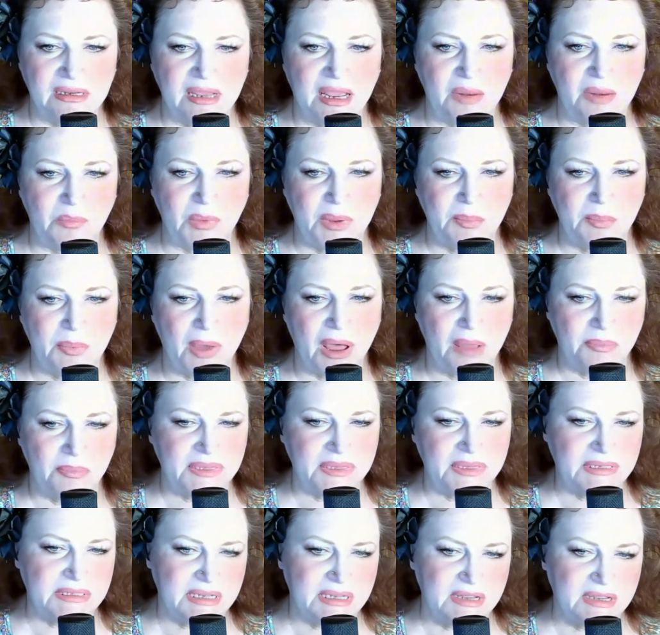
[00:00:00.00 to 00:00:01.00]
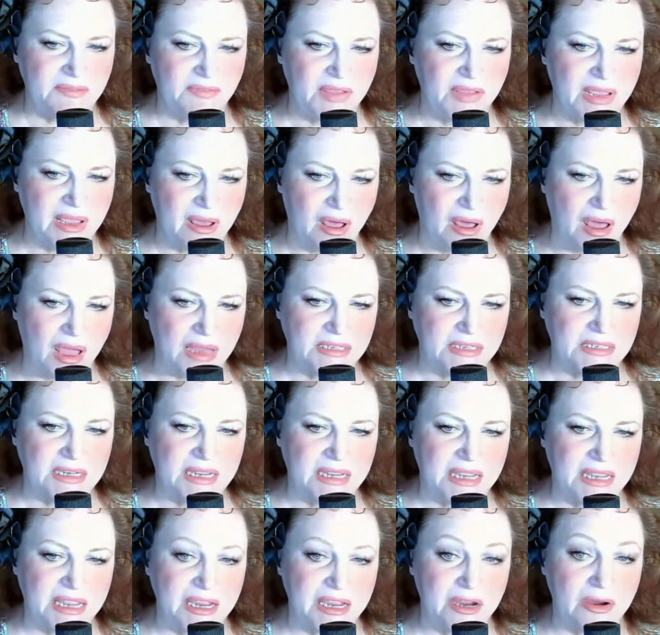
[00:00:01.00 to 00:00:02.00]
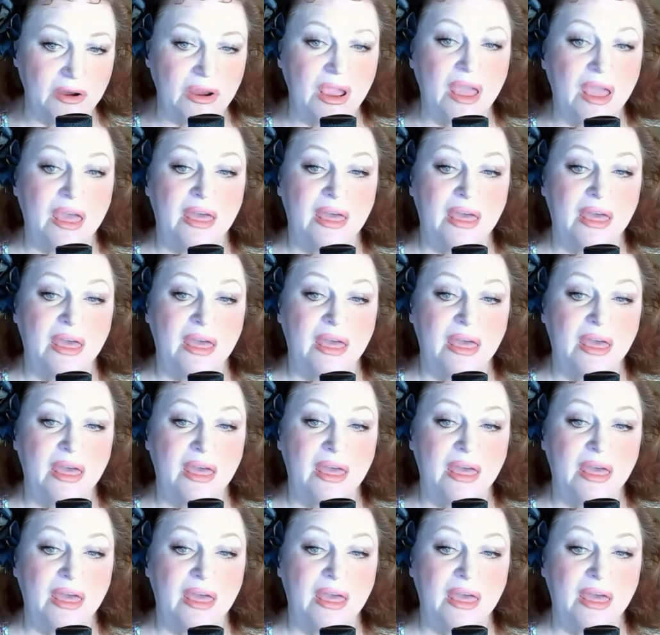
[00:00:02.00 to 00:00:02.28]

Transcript: and we popped the T V on to hear